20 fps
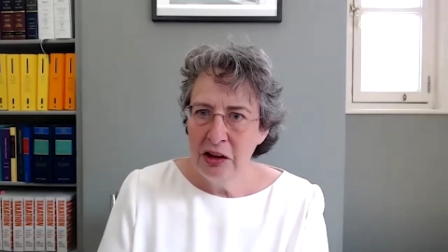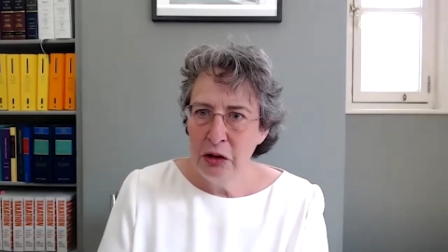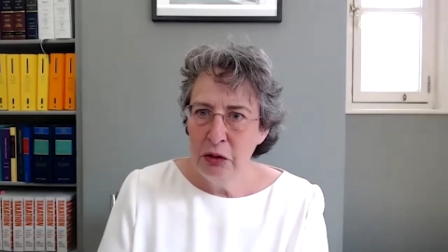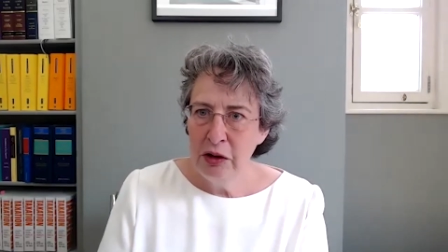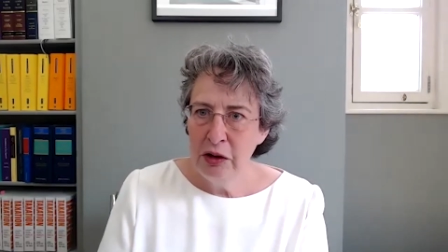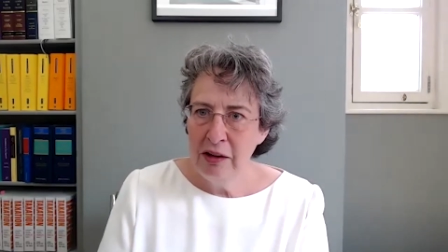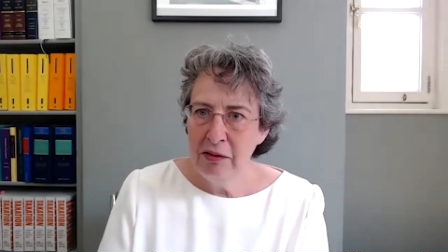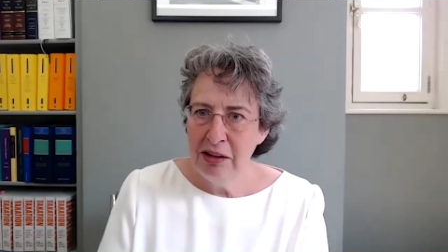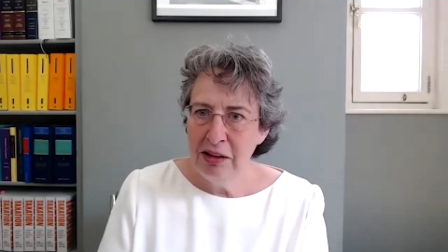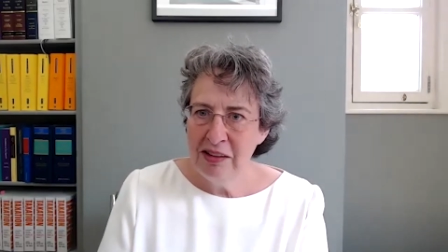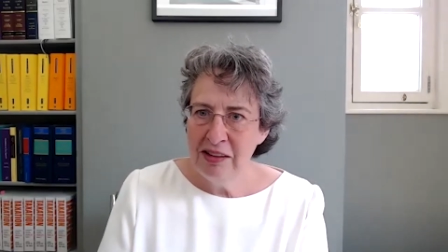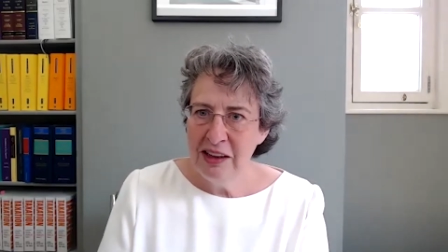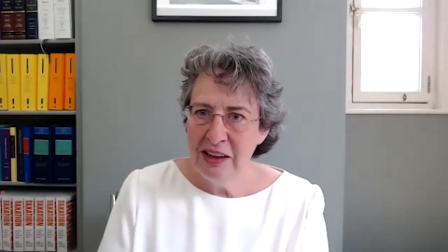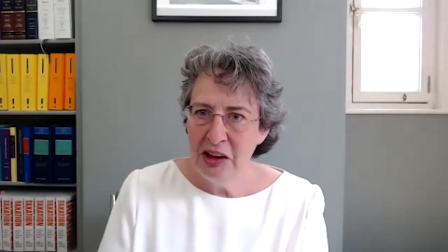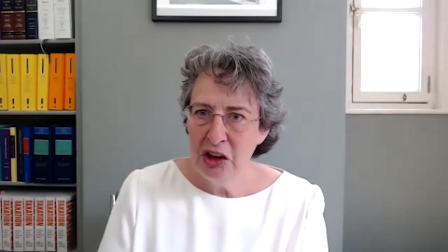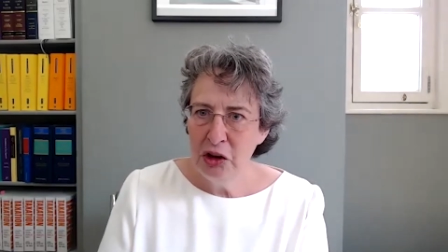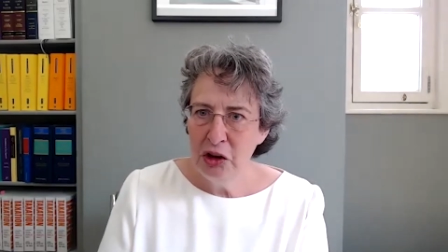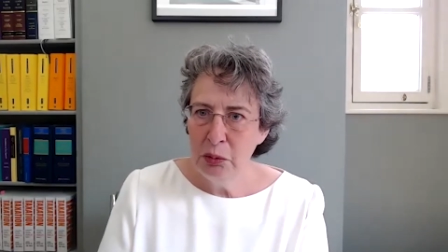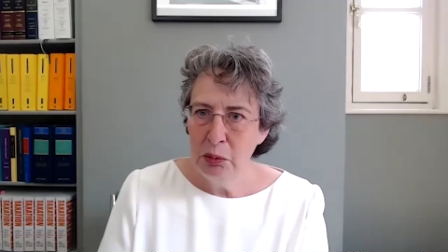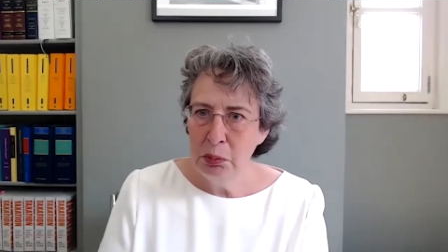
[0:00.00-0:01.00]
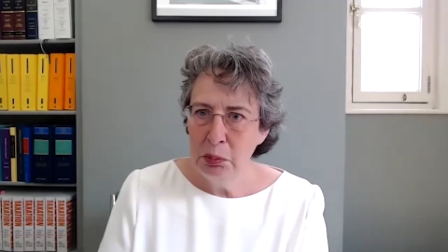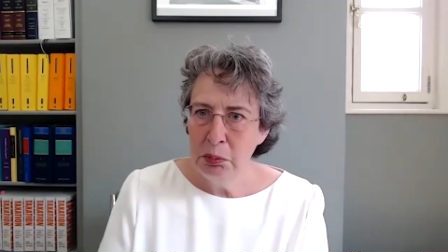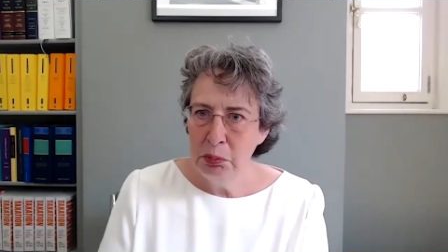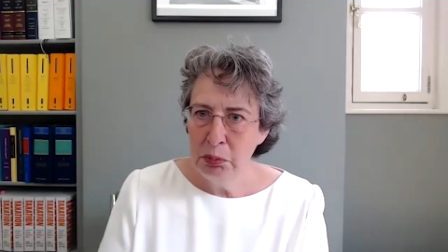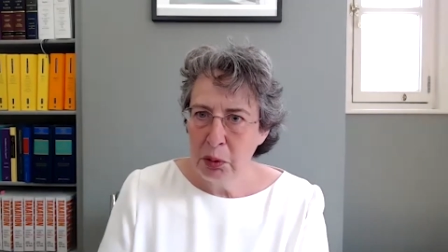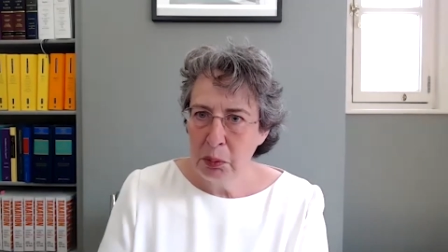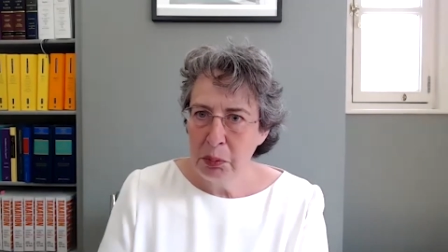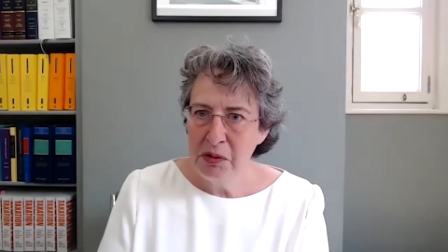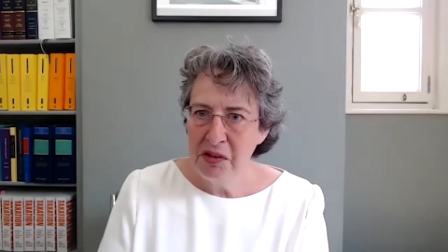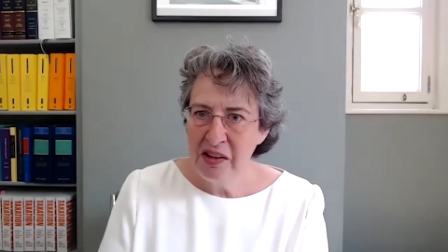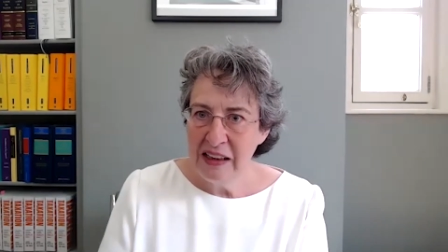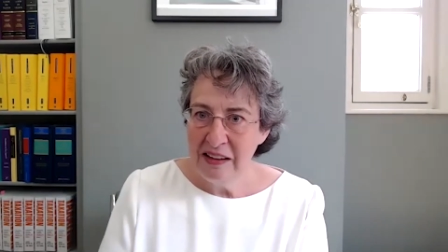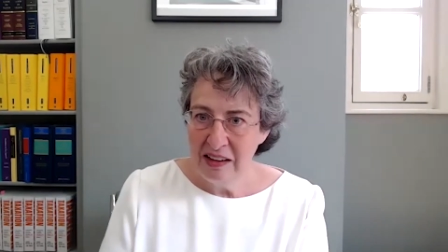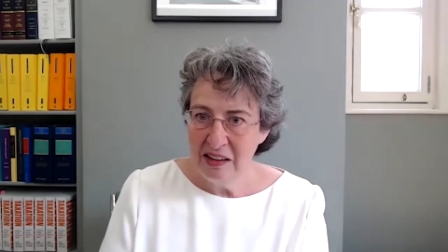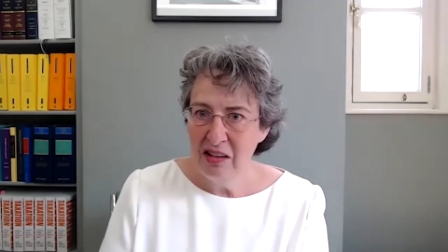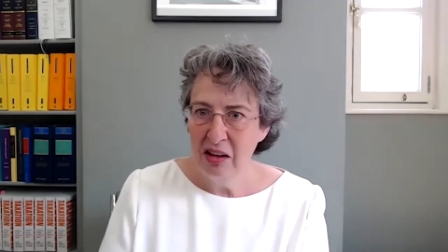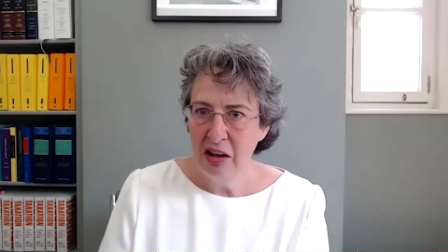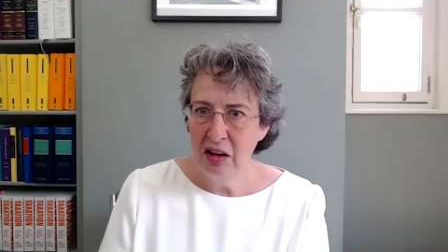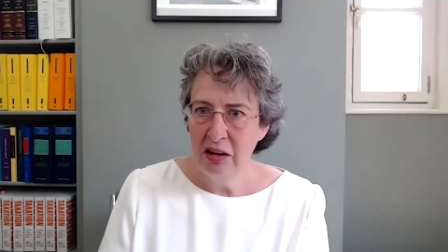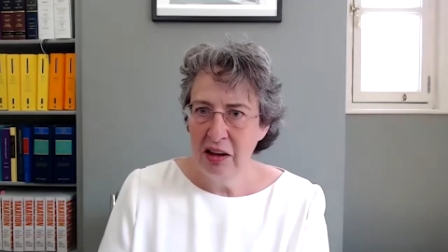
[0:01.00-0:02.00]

UK residential property and it's